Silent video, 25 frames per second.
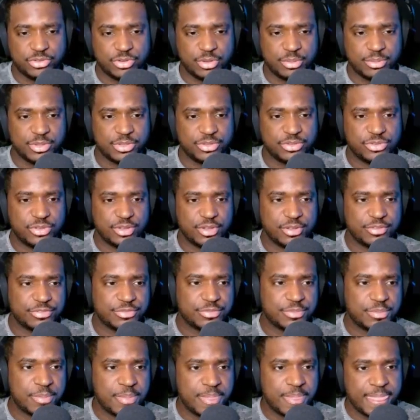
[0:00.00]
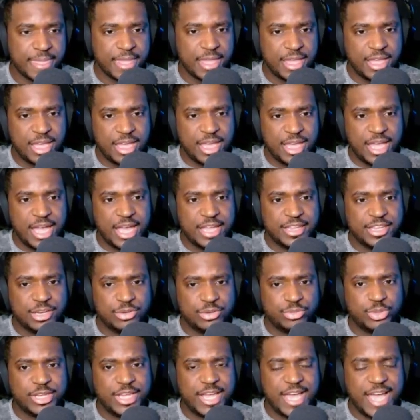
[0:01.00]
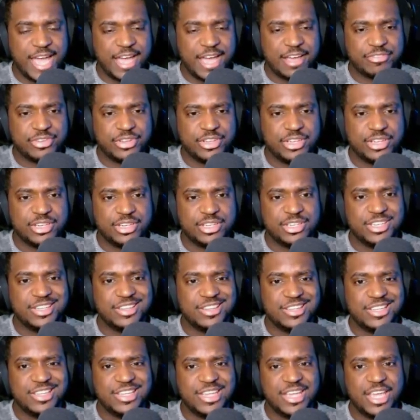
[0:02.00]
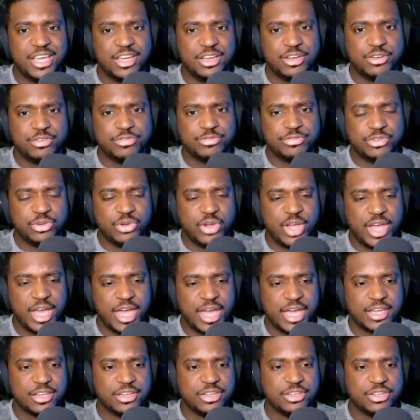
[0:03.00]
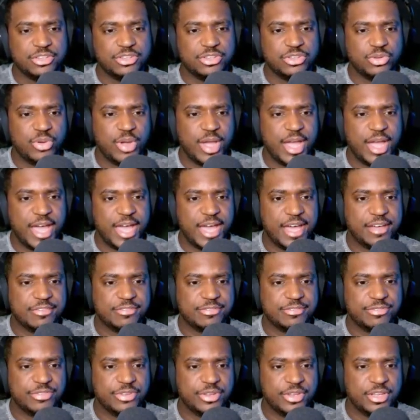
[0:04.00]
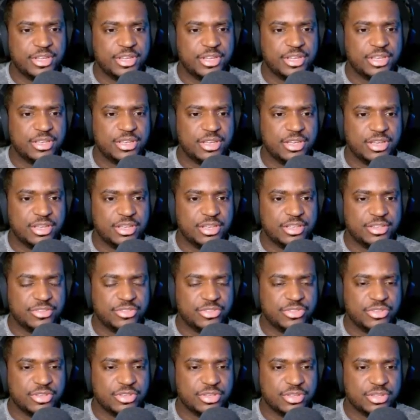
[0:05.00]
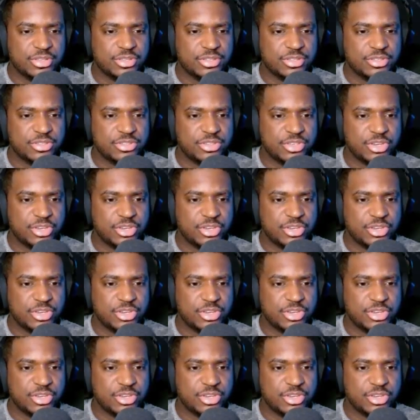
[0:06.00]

some of this stuff. And then we have here in the air view hangar, you have the